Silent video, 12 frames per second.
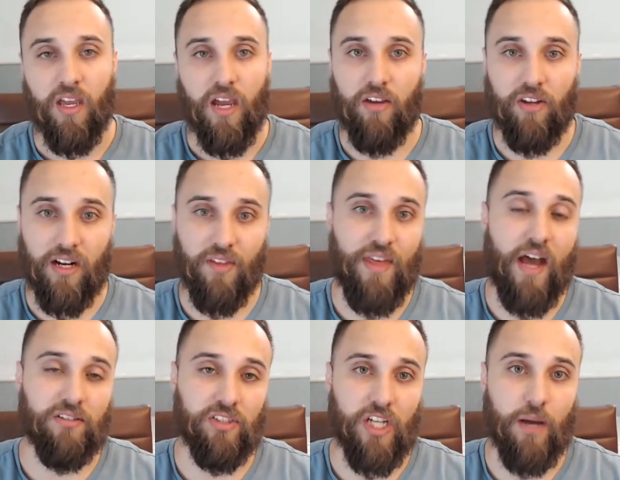You're getting
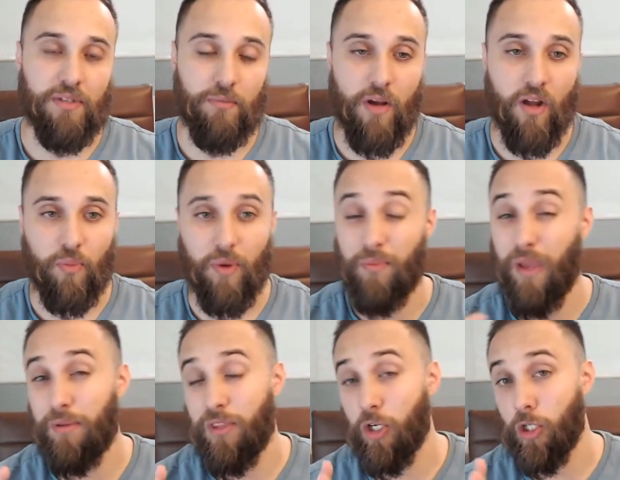1,000 jobs a month, but
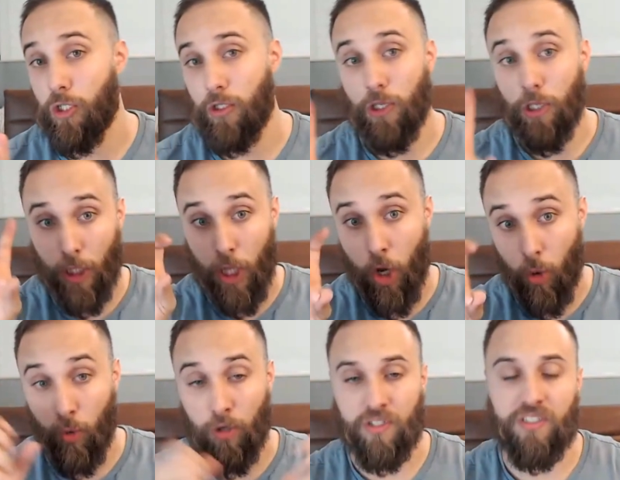maybe they're
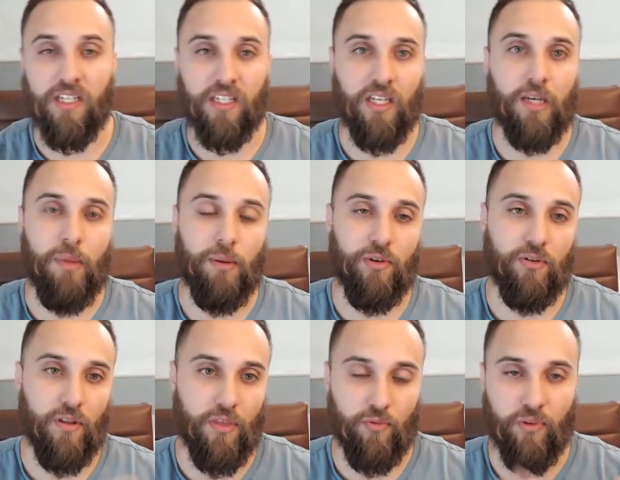lower ticket, maybe they're in
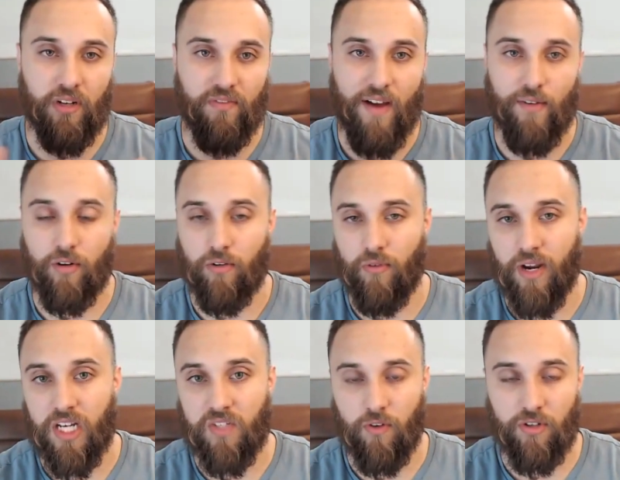the 3 to 500
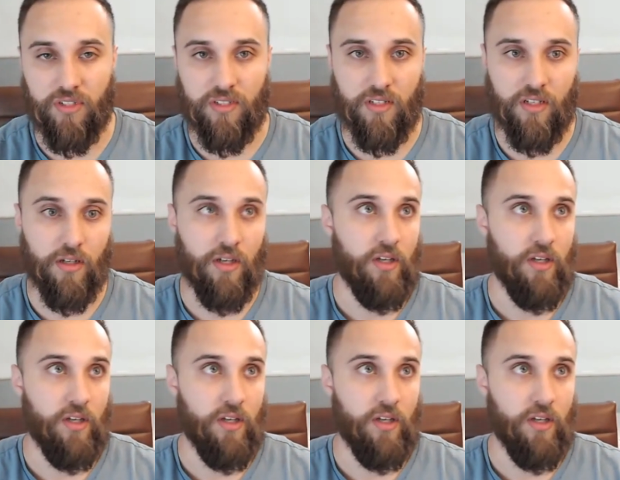range versus the